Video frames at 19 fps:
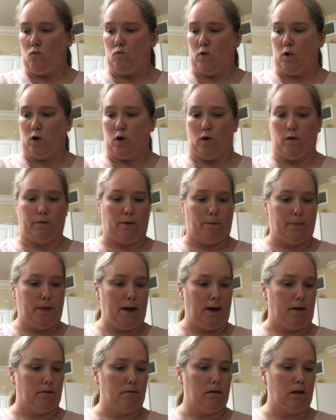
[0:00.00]
we'll go from
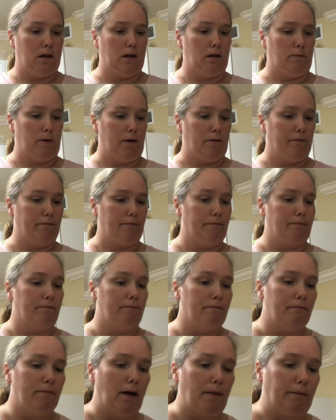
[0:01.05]
there. Let me
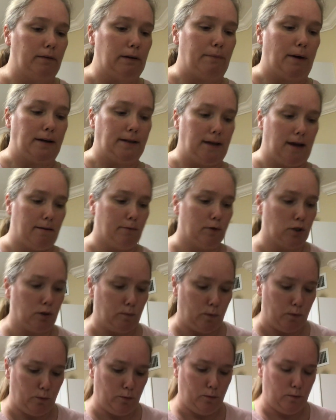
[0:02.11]
fill my
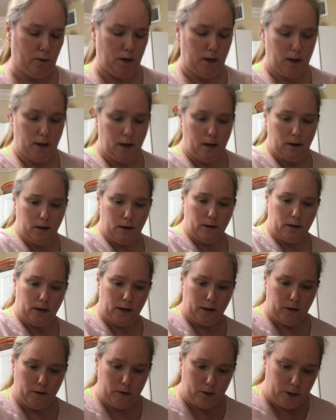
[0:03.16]
tablespoon that
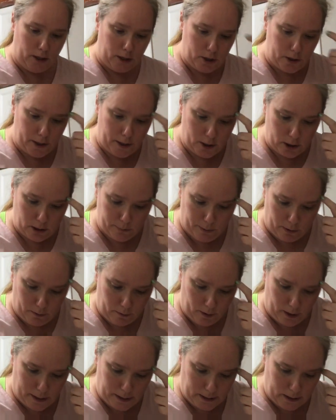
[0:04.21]
I used yesterday. Should be
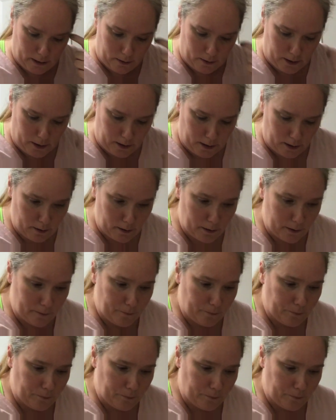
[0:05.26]
right down here.